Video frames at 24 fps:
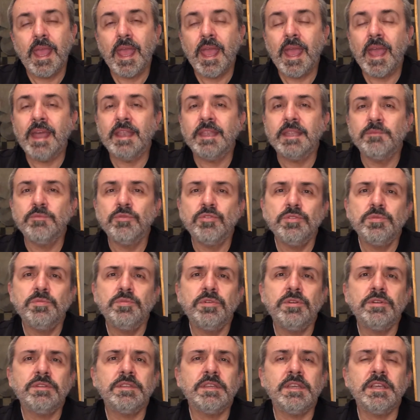And the mood
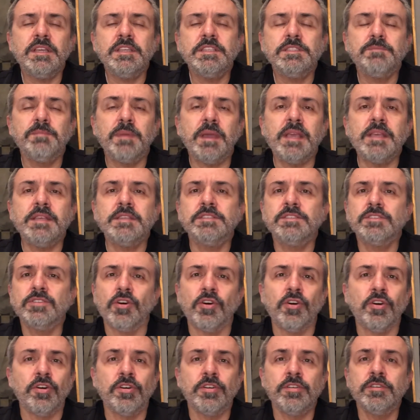board is based
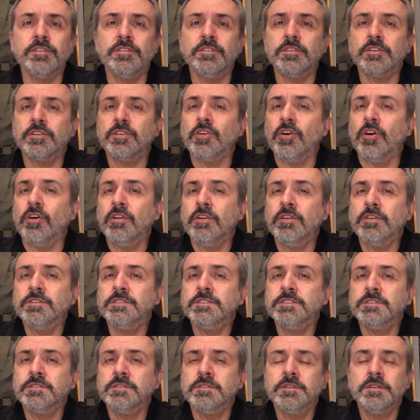on
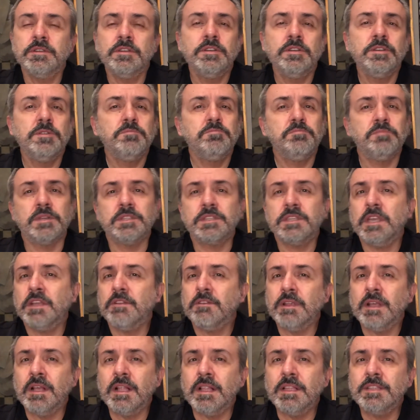colors,
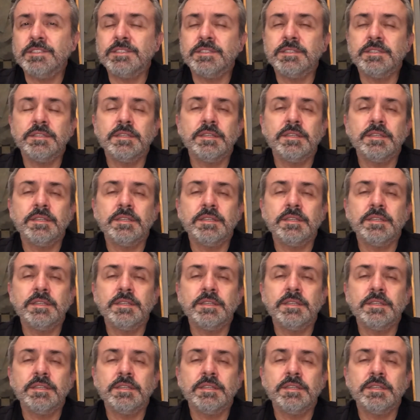materials,